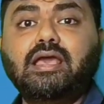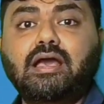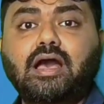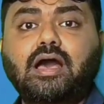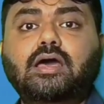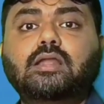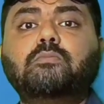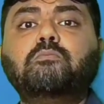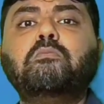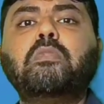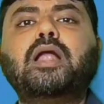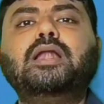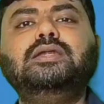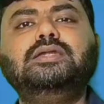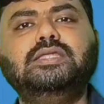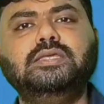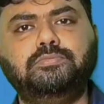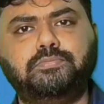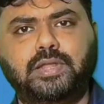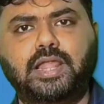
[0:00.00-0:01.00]
they
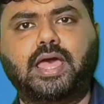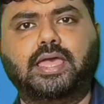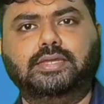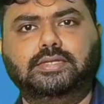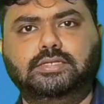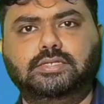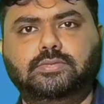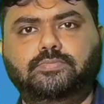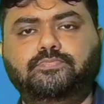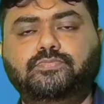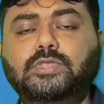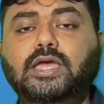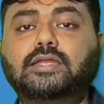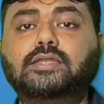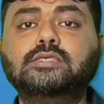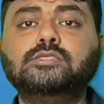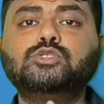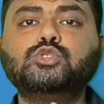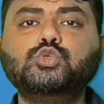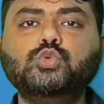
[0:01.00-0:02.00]
are multiplied.
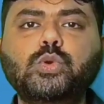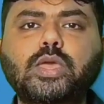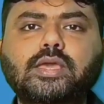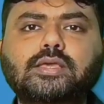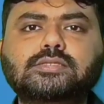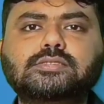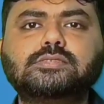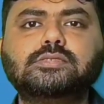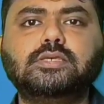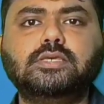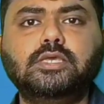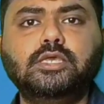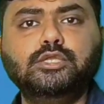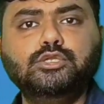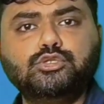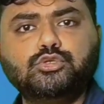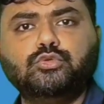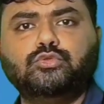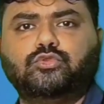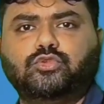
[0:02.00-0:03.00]
That is
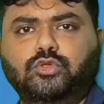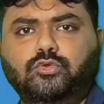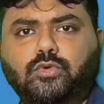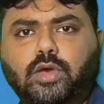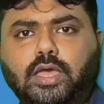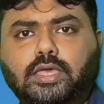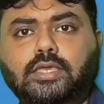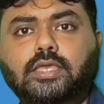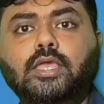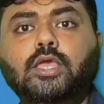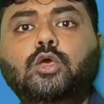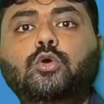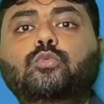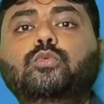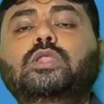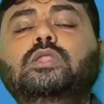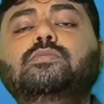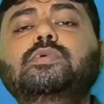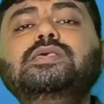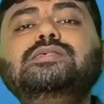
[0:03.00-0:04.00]
2x into
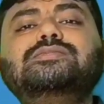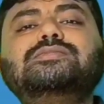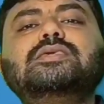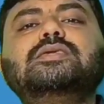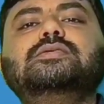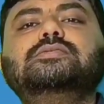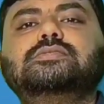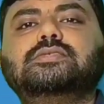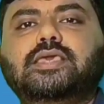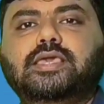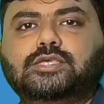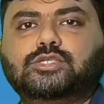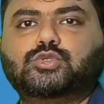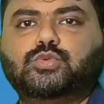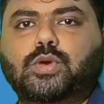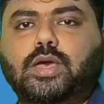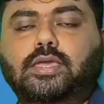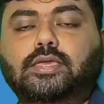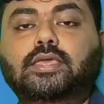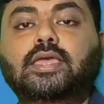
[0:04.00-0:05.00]
3y will be
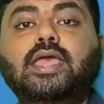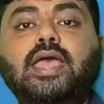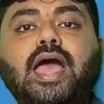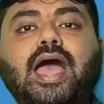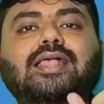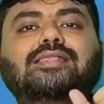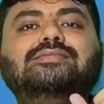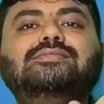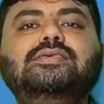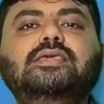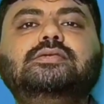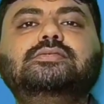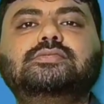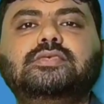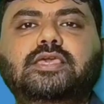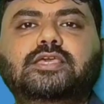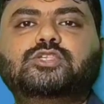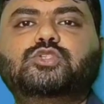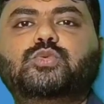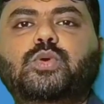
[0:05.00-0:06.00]
6xy.
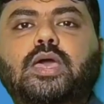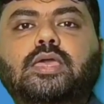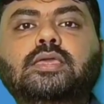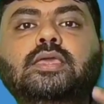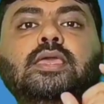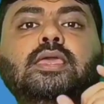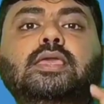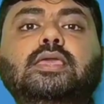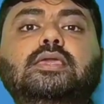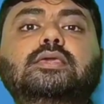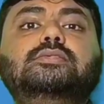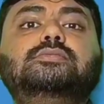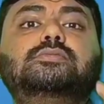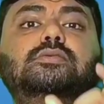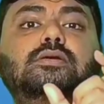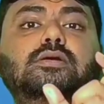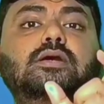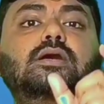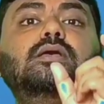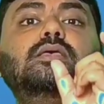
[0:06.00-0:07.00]
And 6xy
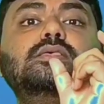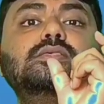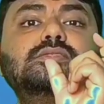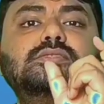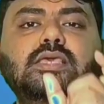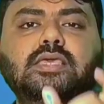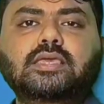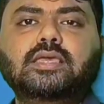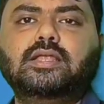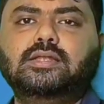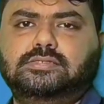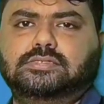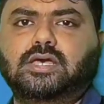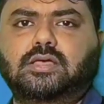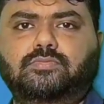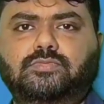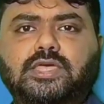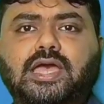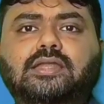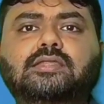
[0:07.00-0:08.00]
is a
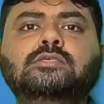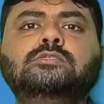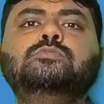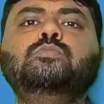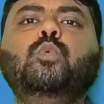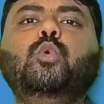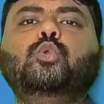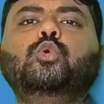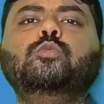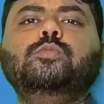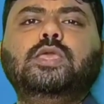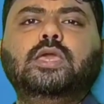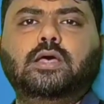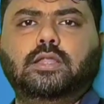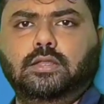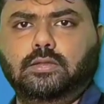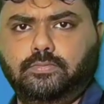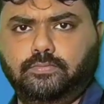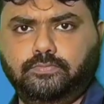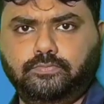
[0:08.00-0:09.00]
single term. That is
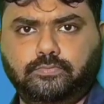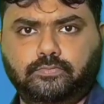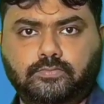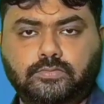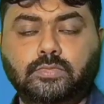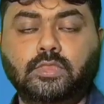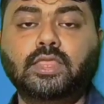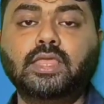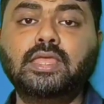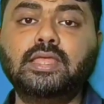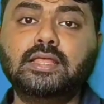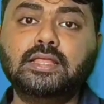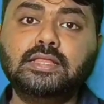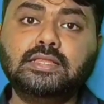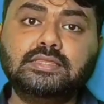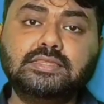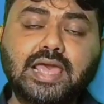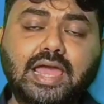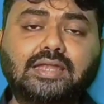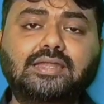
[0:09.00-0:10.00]
monomial.
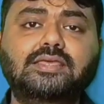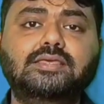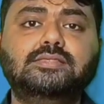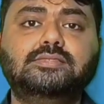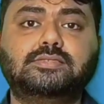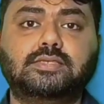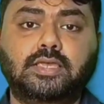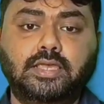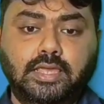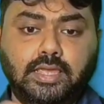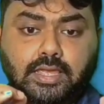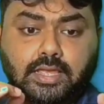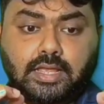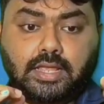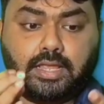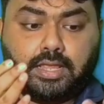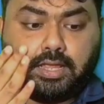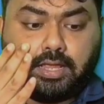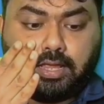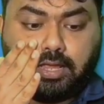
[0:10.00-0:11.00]
That is,